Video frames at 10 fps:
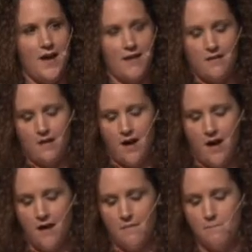when
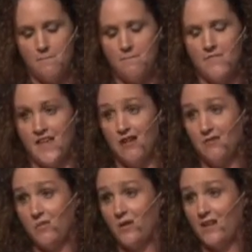they
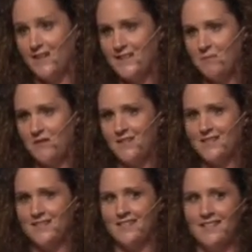hear the word
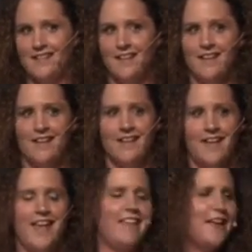acceptance?
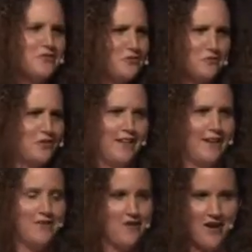And the answers
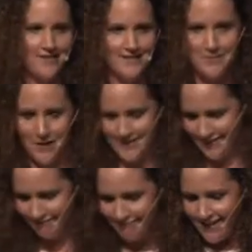really are not
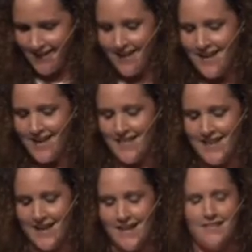surprising.
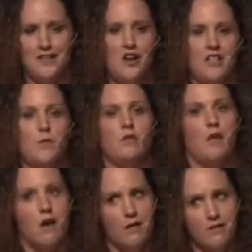They talked about
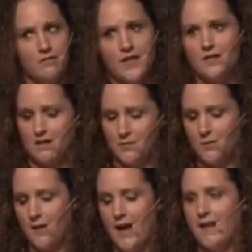love, they talked
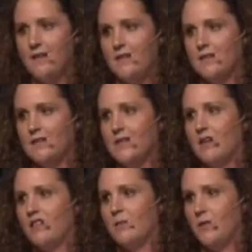about kindness, they
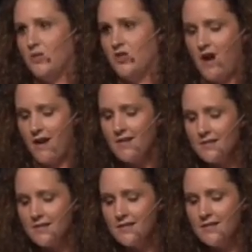talked about
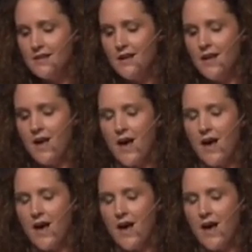trust.